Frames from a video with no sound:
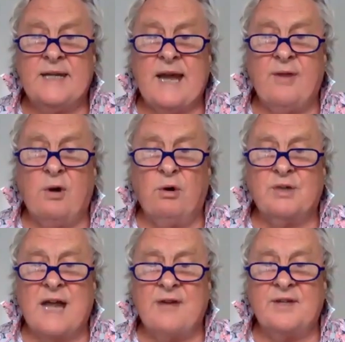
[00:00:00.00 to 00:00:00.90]
get the
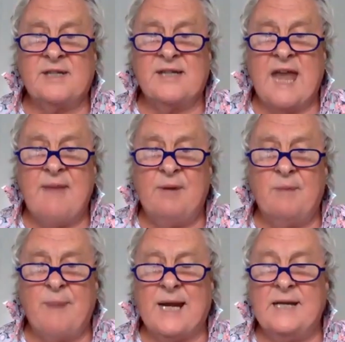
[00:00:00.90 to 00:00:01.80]
horse out of the stable
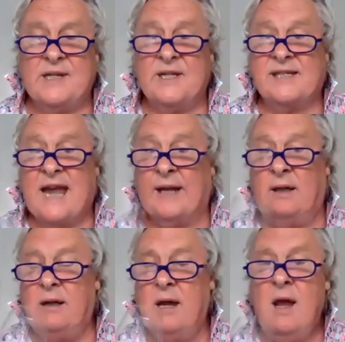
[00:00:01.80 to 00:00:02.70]
and back into the
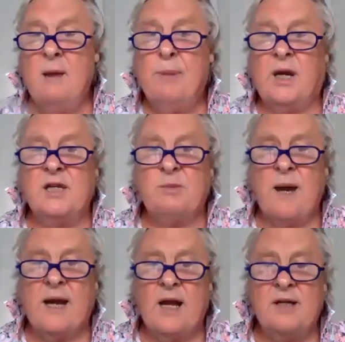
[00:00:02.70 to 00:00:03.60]
saddle, because
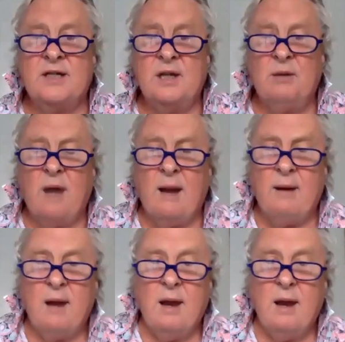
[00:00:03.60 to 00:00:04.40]
we're going to